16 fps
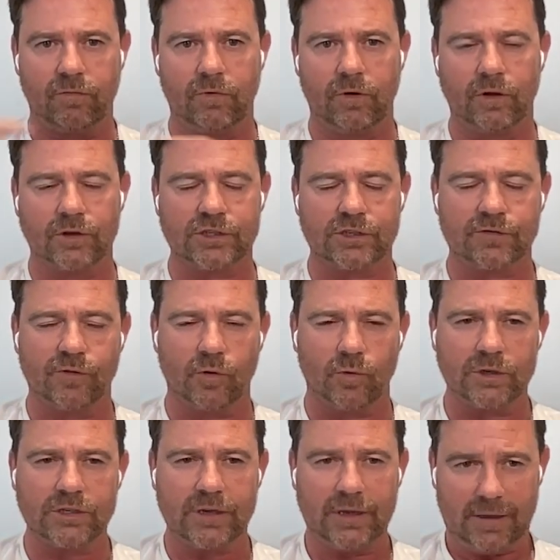losses
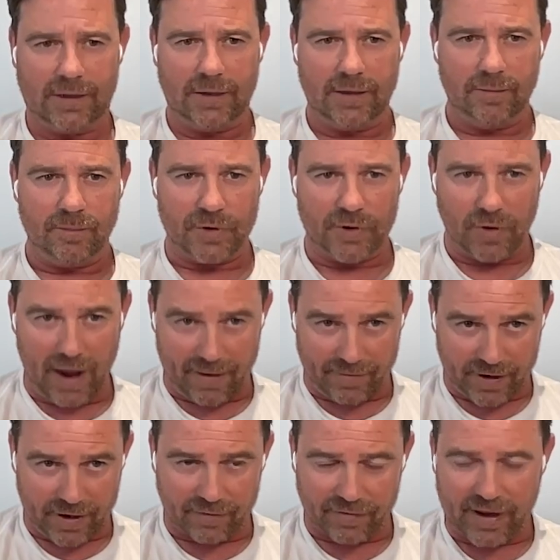forward, but not
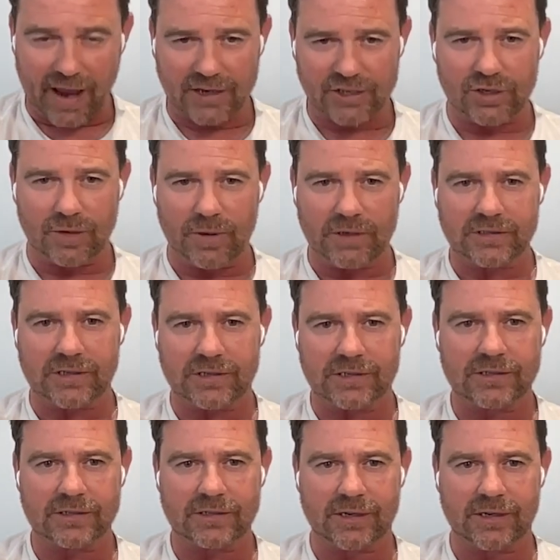having enough cash in a
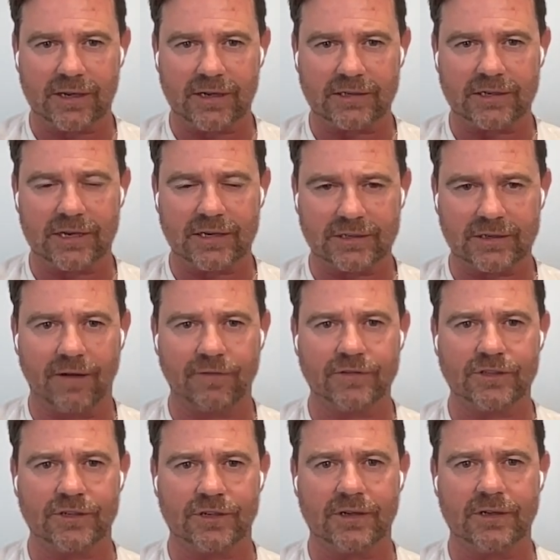business is, is enough
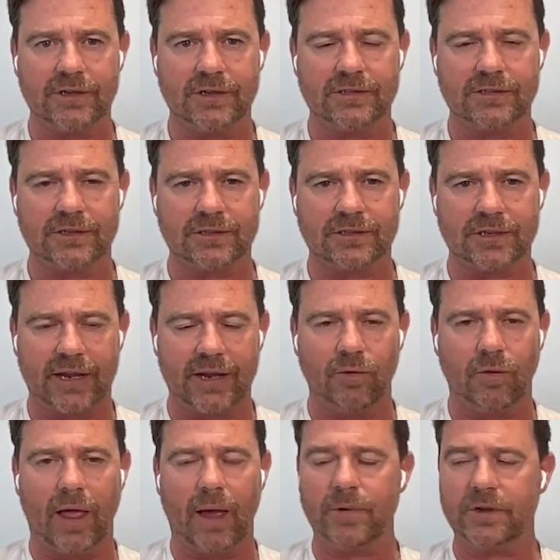to, to, to kill
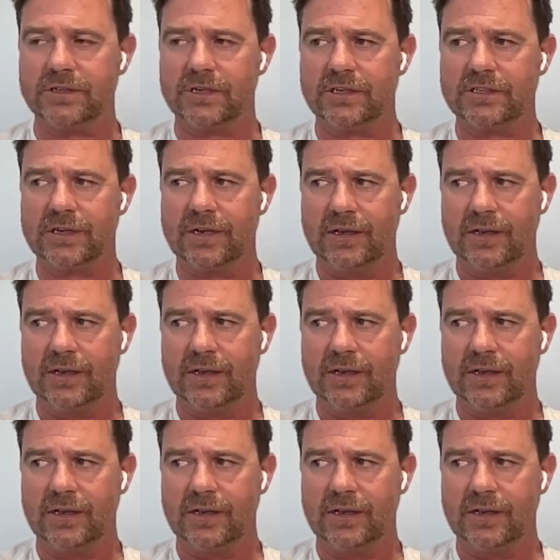that business.